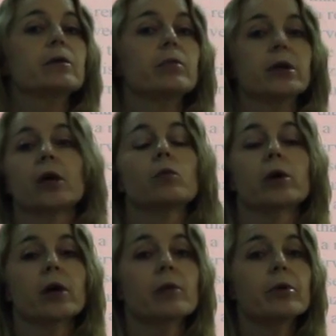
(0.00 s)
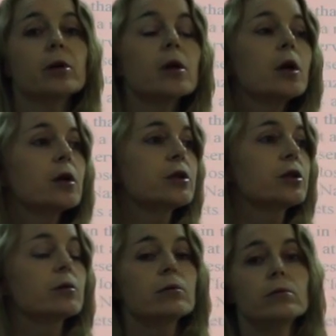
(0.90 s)
but they weren't able
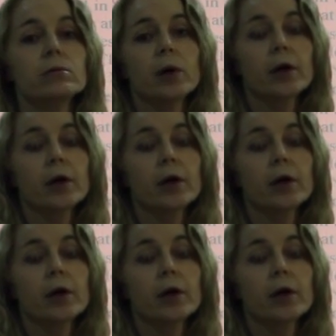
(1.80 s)
to